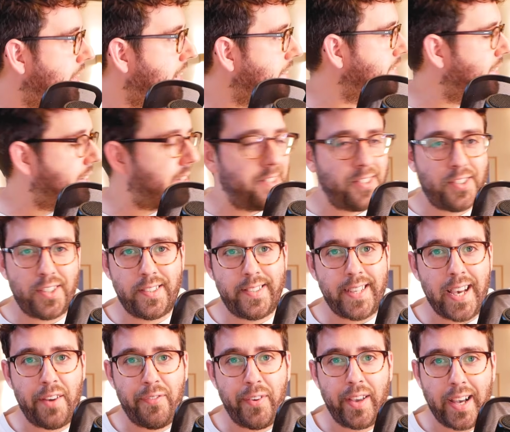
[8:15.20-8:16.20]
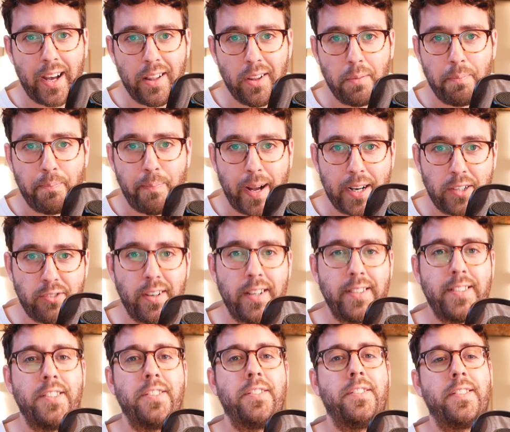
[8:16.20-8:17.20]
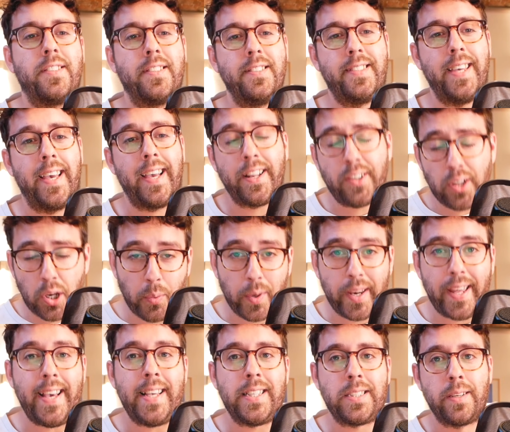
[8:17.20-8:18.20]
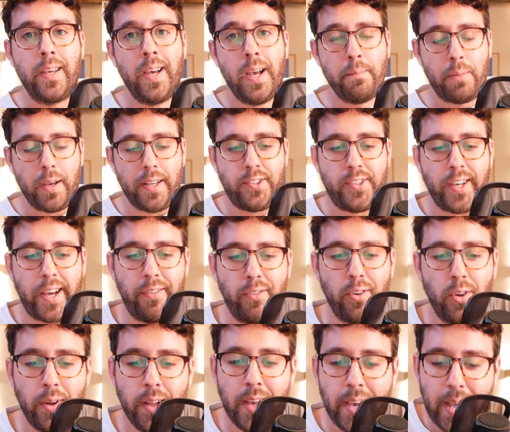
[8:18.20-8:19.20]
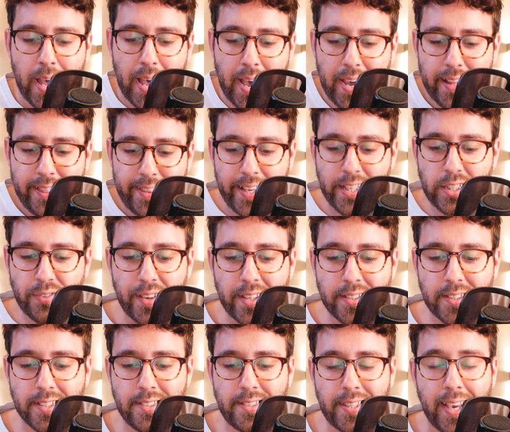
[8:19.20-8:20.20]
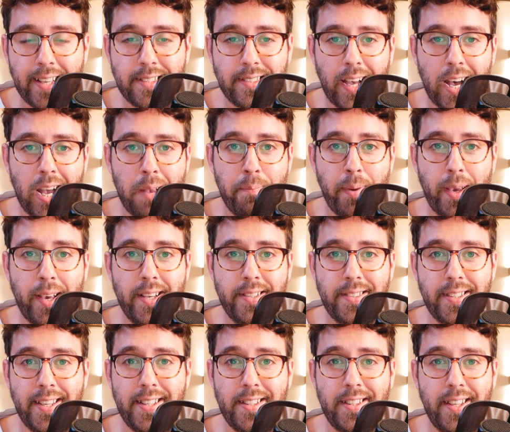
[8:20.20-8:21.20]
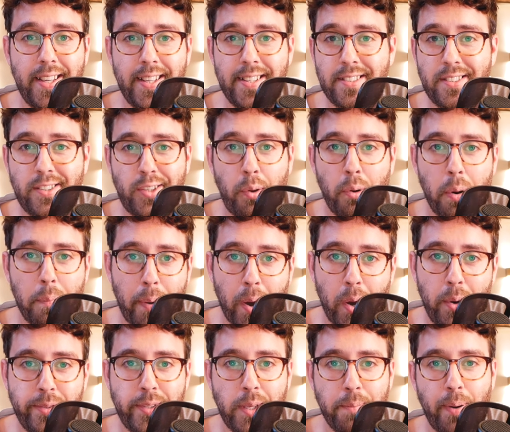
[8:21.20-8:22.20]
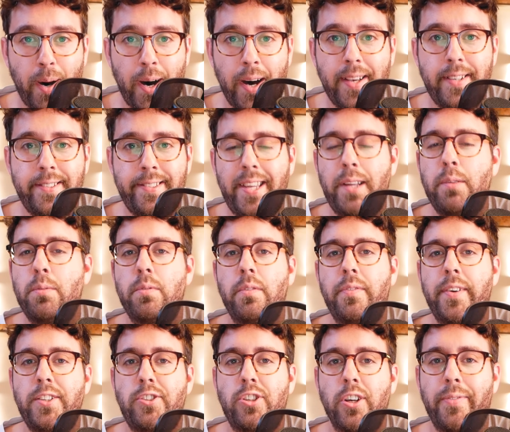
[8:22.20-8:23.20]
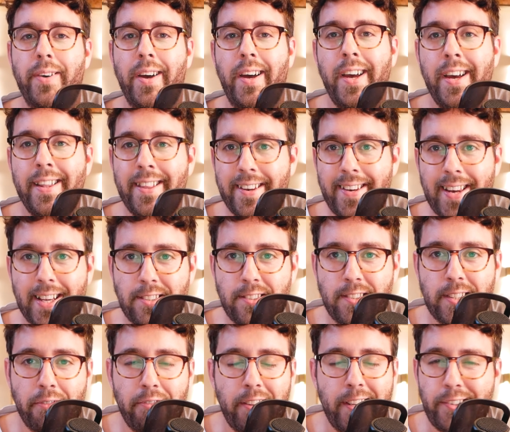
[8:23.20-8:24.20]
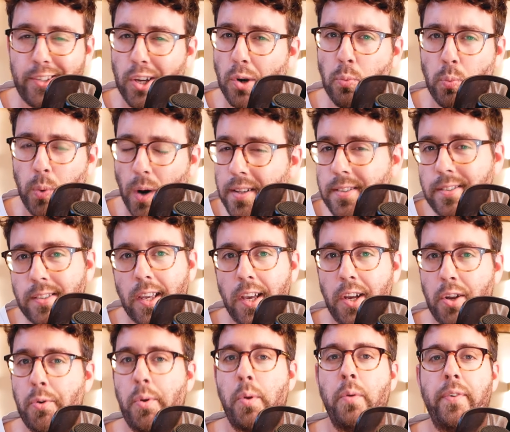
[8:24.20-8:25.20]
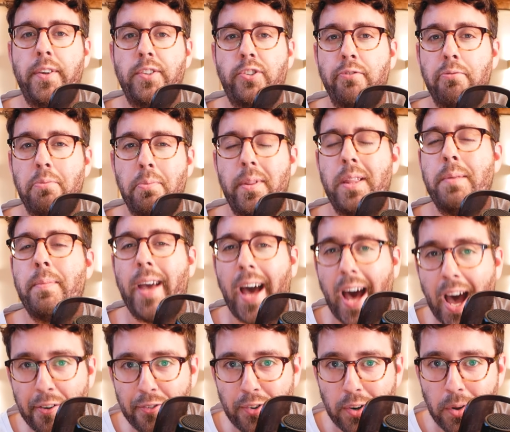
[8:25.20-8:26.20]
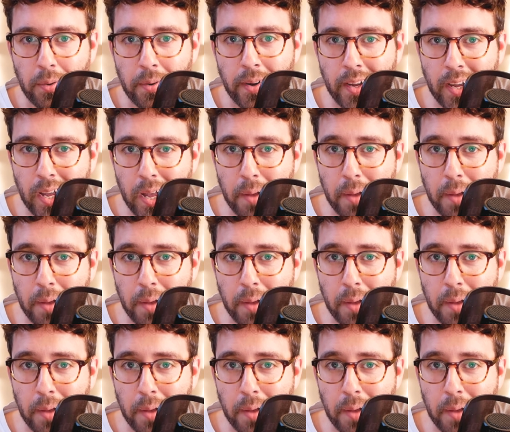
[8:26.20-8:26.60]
as Nicholas just said, think how long bank transactions can take. I don't know what it is, but in general, uh, these things can take time because it, it's two opposing parties dealing with each other that necessarily don't want to agree with each other, but they may have to.